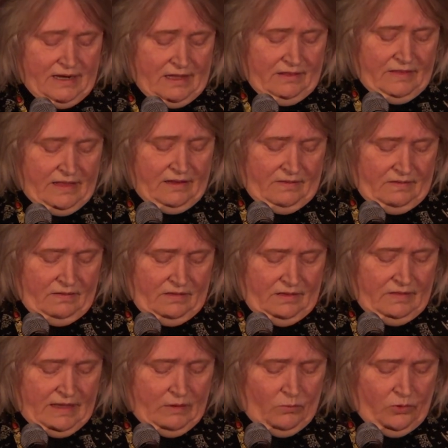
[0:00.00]

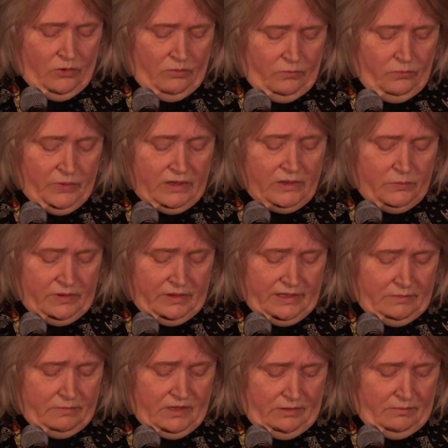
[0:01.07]
that were really, really
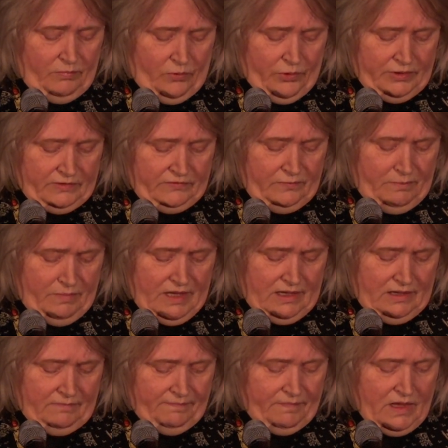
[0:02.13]
important to
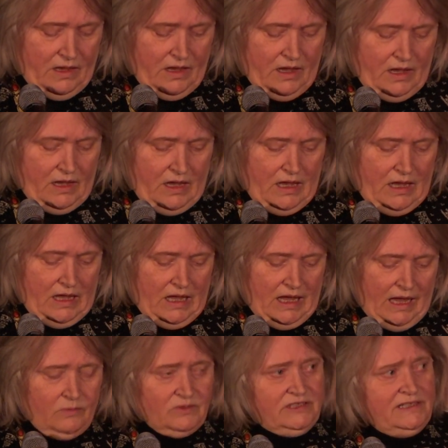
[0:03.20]
me.
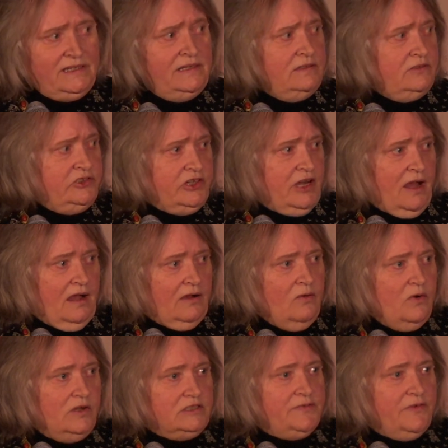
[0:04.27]
I was in Chicago
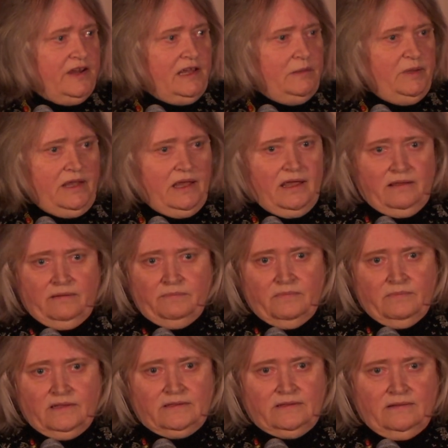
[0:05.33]
once for ABA, a
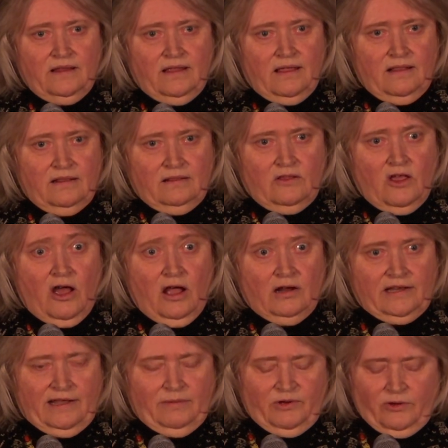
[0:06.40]
long
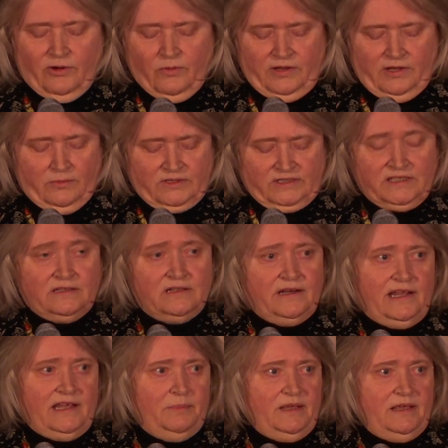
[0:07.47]
time ago when there was still an
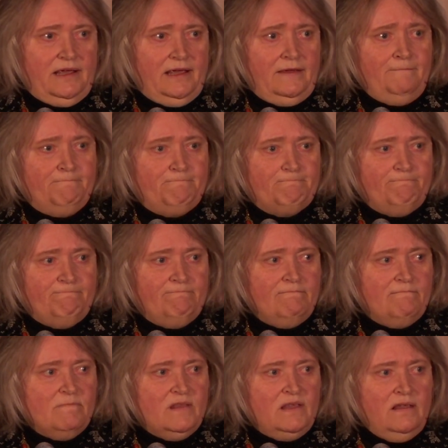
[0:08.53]
ABA.
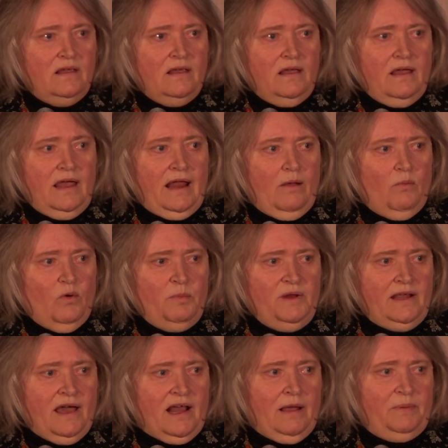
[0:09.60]
And a
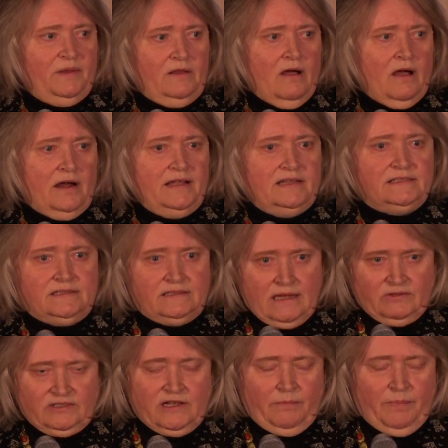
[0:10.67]
woman got up in the audience, I
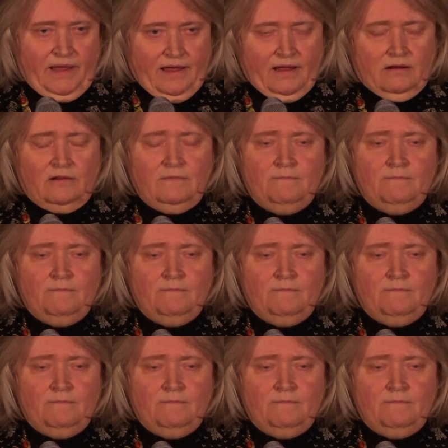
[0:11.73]
was on a panel,